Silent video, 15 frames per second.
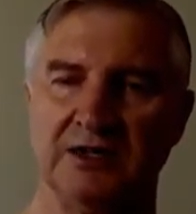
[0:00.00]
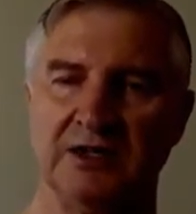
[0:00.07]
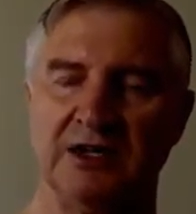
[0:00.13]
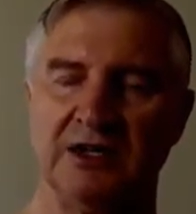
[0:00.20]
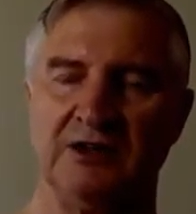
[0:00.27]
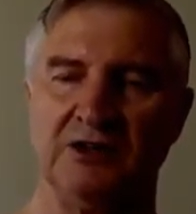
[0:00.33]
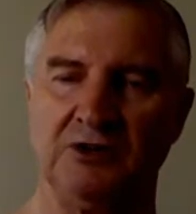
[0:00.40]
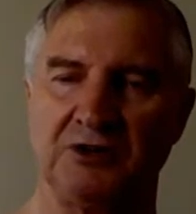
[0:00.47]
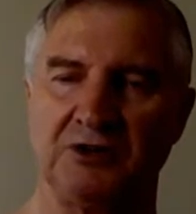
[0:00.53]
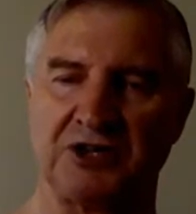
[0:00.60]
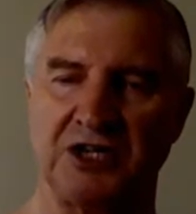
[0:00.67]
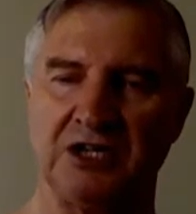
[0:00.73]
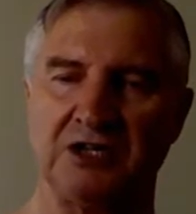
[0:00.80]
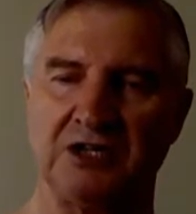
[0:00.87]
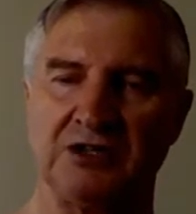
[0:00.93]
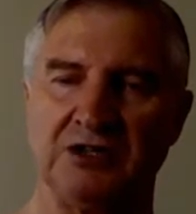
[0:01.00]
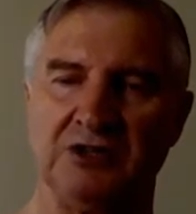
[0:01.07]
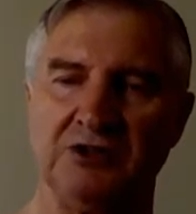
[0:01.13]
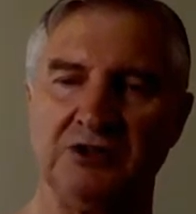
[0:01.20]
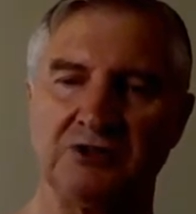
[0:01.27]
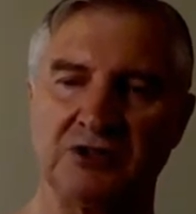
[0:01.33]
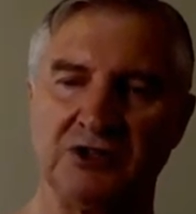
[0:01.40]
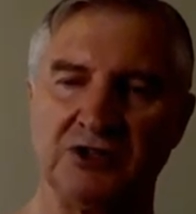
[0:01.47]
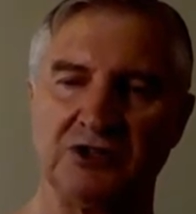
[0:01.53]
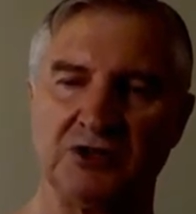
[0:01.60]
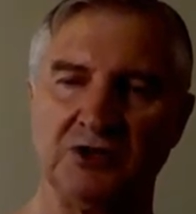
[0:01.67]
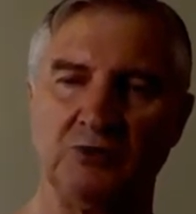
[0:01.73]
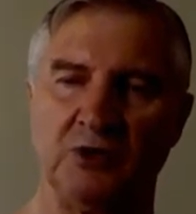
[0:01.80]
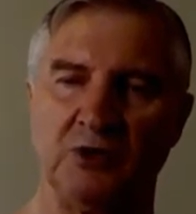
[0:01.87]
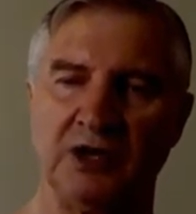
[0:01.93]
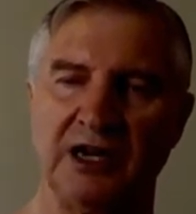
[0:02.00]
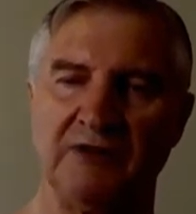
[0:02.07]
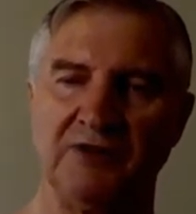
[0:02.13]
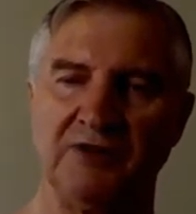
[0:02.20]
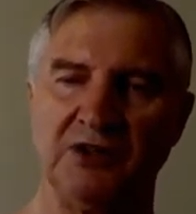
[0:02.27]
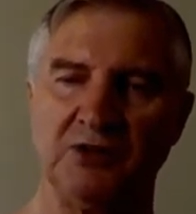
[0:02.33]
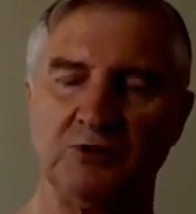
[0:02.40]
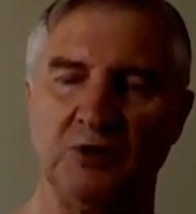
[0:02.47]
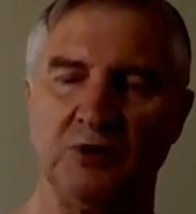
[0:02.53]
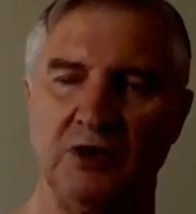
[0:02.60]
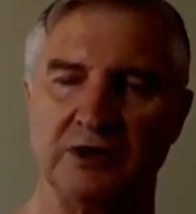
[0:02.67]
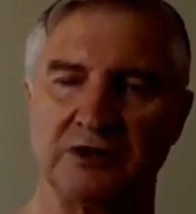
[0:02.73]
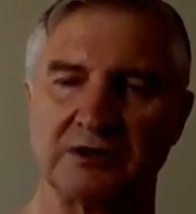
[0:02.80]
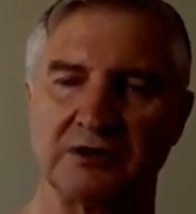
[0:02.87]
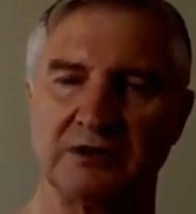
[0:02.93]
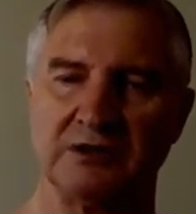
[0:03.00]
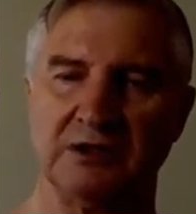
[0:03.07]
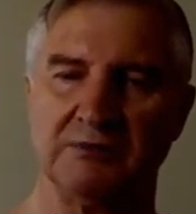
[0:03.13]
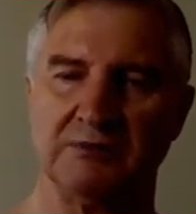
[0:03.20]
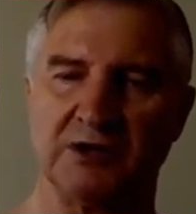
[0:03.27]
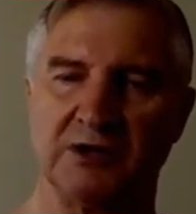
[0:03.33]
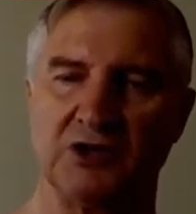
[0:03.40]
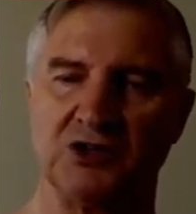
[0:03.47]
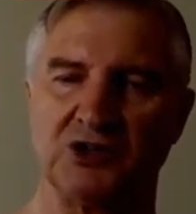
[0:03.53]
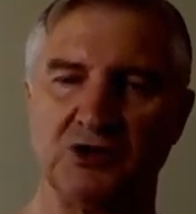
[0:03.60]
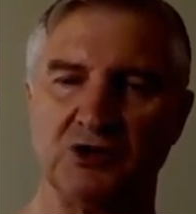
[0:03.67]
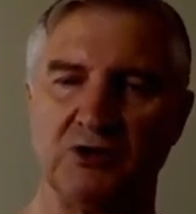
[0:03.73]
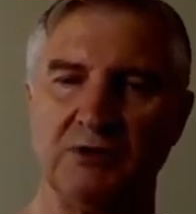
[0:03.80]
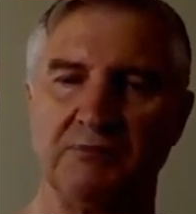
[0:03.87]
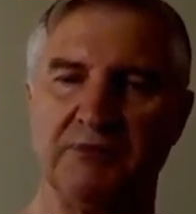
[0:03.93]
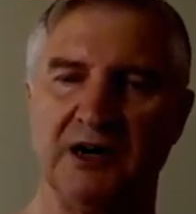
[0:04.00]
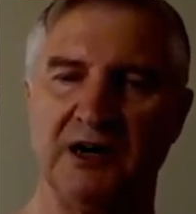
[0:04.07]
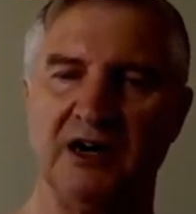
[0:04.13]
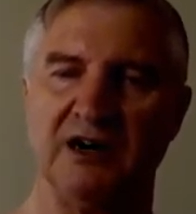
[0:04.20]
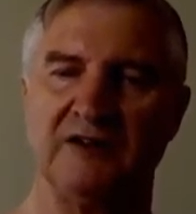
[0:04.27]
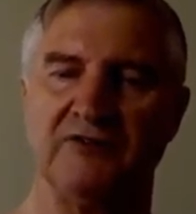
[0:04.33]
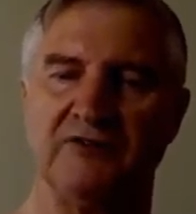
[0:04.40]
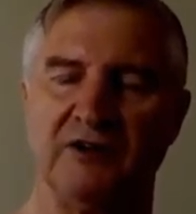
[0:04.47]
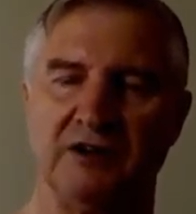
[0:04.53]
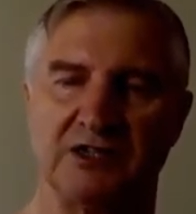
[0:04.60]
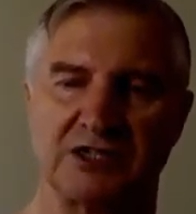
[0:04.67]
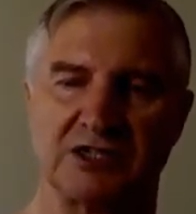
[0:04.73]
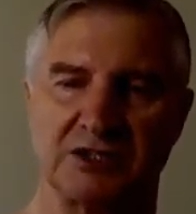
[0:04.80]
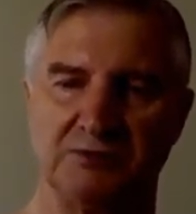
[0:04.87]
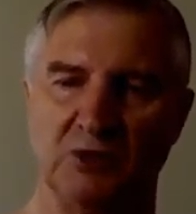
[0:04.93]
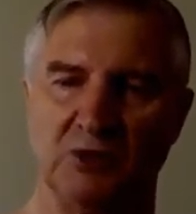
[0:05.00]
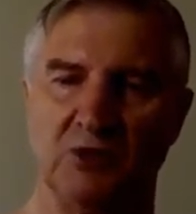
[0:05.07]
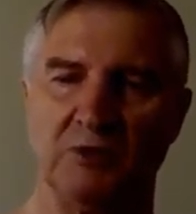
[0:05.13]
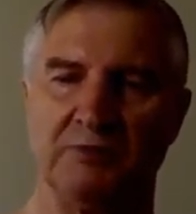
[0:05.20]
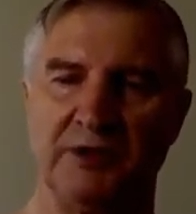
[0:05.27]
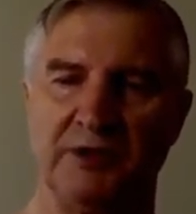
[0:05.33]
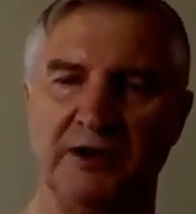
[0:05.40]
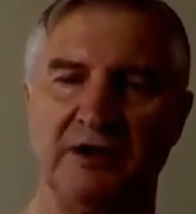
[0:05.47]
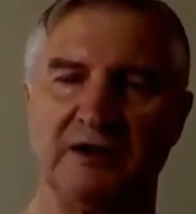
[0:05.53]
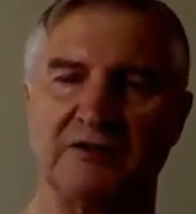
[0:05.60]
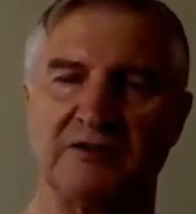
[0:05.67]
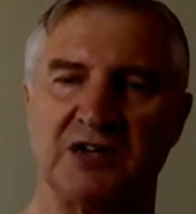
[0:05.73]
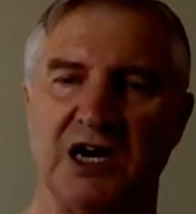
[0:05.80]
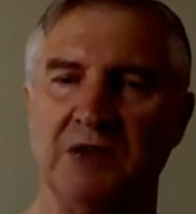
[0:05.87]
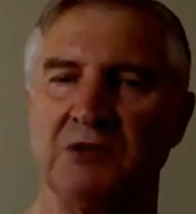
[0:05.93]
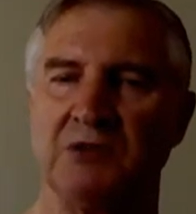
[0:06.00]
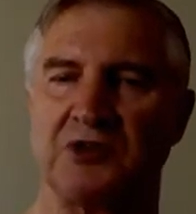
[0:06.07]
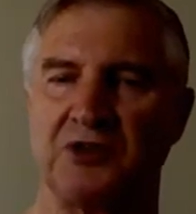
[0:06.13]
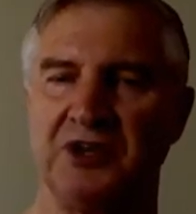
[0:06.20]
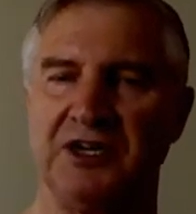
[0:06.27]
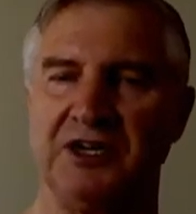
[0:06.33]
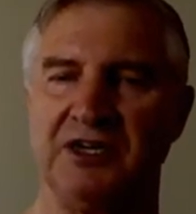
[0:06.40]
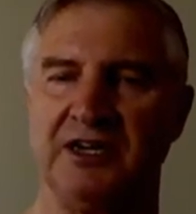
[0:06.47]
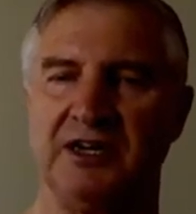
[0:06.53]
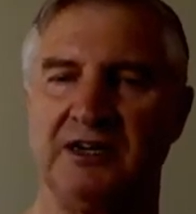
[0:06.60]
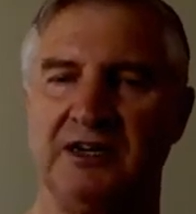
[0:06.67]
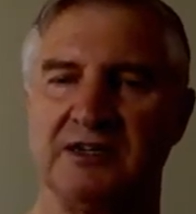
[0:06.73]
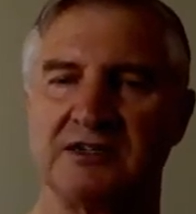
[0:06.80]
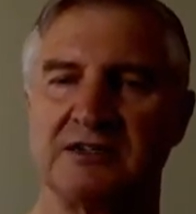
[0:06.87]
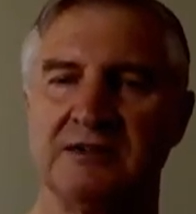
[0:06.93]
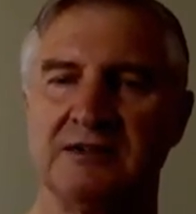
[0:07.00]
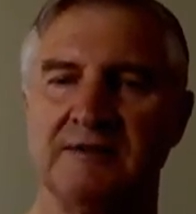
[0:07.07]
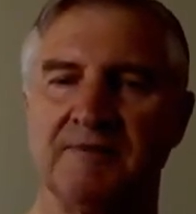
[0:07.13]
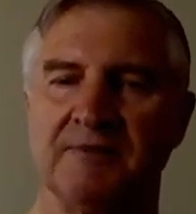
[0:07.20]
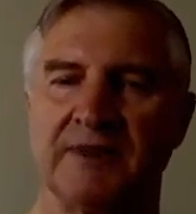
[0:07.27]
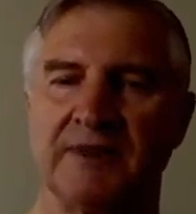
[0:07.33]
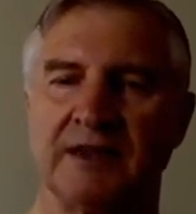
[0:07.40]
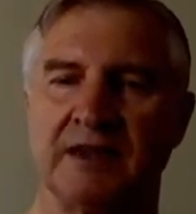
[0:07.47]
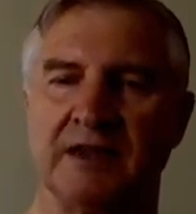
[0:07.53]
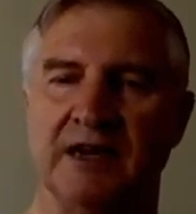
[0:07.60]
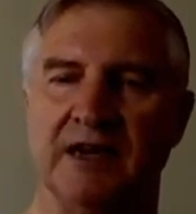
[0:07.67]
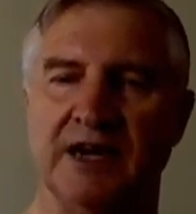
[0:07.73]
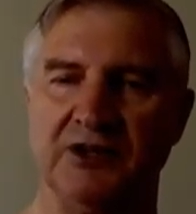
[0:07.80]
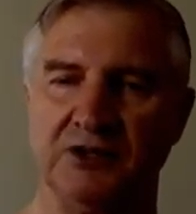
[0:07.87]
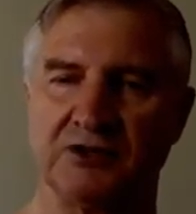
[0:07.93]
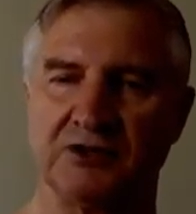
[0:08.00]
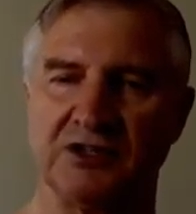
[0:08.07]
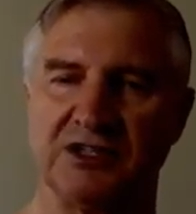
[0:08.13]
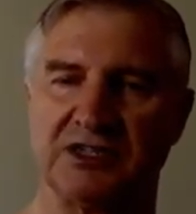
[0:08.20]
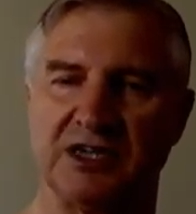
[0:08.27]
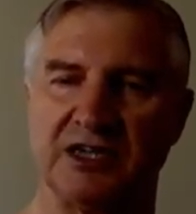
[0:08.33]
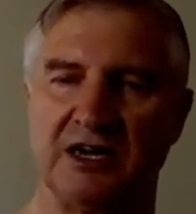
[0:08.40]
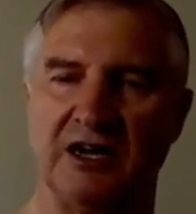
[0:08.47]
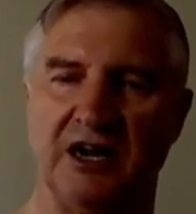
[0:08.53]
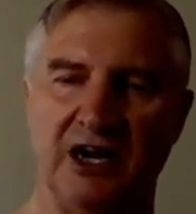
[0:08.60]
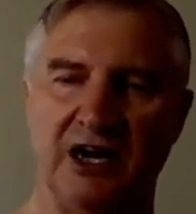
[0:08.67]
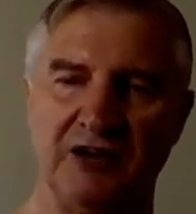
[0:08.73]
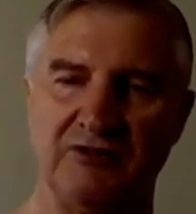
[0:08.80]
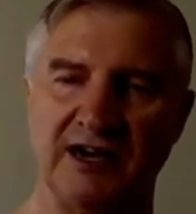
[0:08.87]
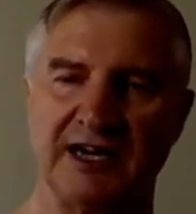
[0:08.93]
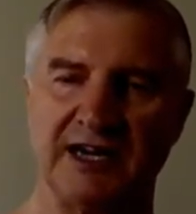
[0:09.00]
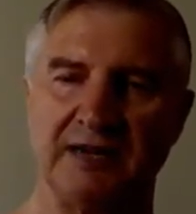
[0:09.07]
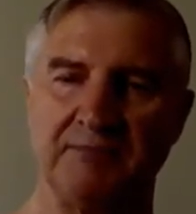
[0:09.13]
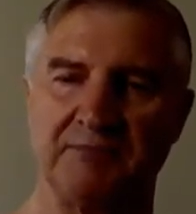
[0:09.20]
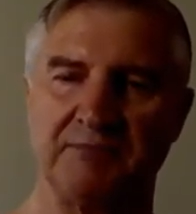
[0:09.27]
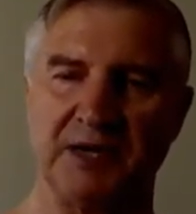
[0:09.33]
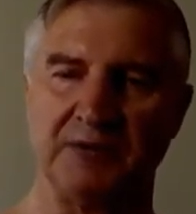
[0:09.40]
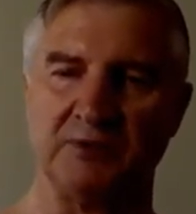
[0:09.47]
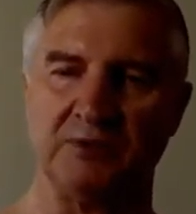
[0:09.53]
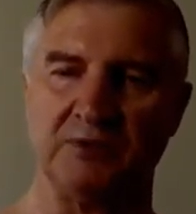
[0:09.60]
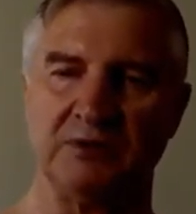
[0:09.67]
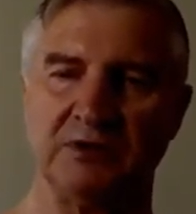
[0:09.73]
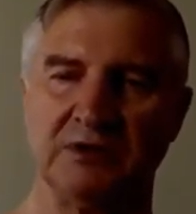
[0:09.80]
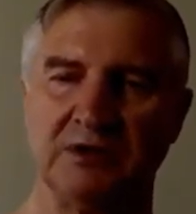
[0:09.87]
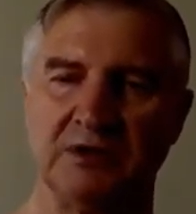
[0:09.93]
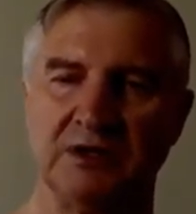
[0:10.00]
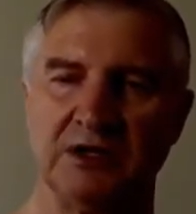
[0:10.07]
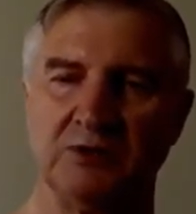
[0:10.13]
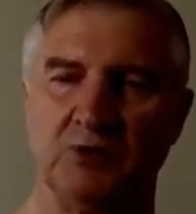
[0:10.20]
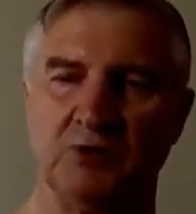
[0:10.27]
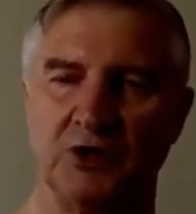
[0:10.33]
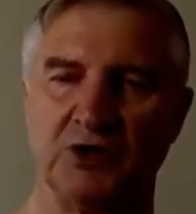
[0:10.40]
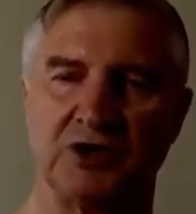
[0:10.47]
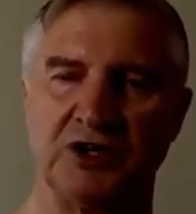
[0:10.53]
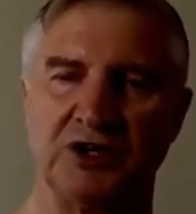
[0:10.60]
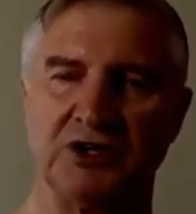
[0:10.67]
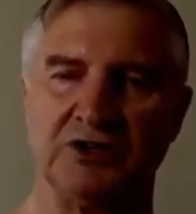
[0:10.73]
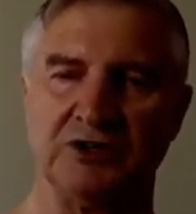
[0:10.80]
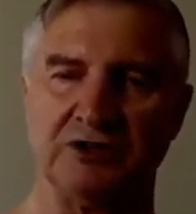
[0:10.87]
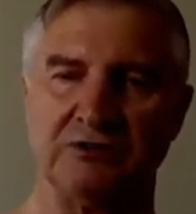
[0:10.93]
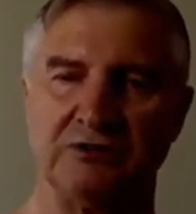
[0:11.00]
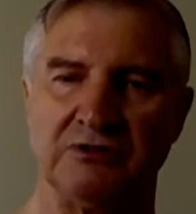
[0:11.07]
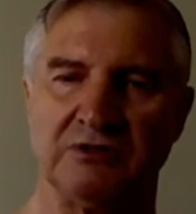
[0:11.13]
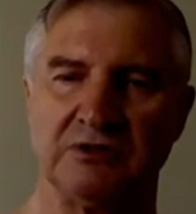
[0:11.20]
You think that you can do whatever you want because you're in power for a small period of time of 3 years, and you can tell high-ranking people what you're going to do